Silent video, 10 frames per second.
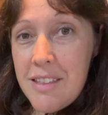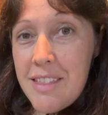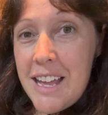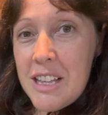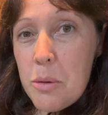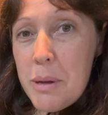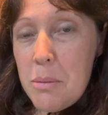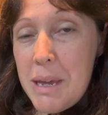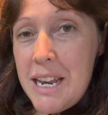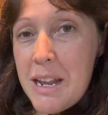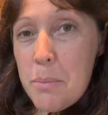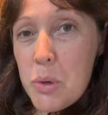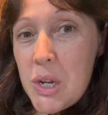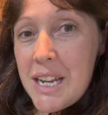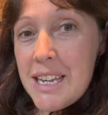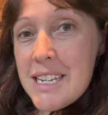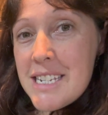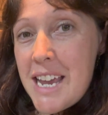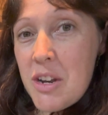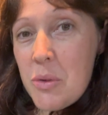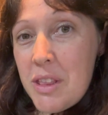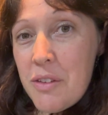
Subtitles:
that little bit of meat and put it in a container in the